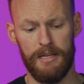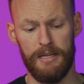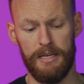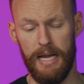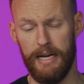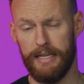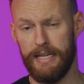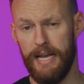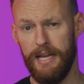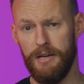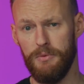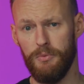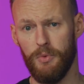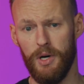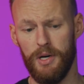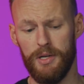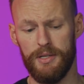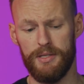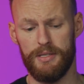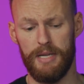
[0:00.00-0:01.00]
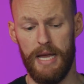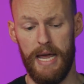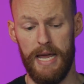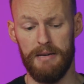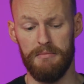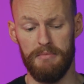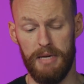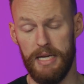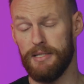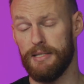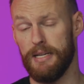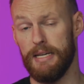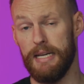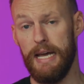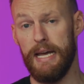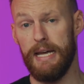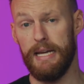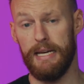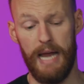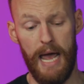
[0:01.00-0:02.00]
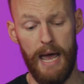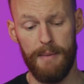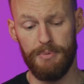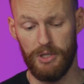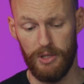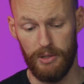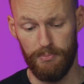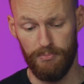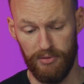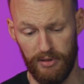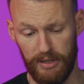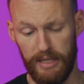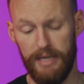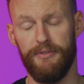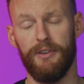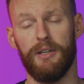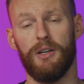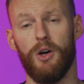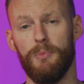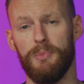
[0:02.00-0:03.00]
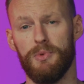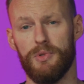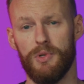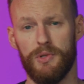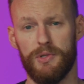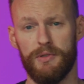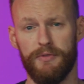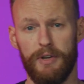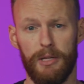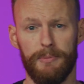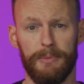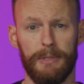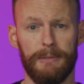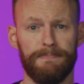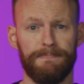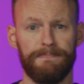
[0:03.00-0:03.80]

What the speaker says: Now, Ken was and is today an absolutely prolific open source developer.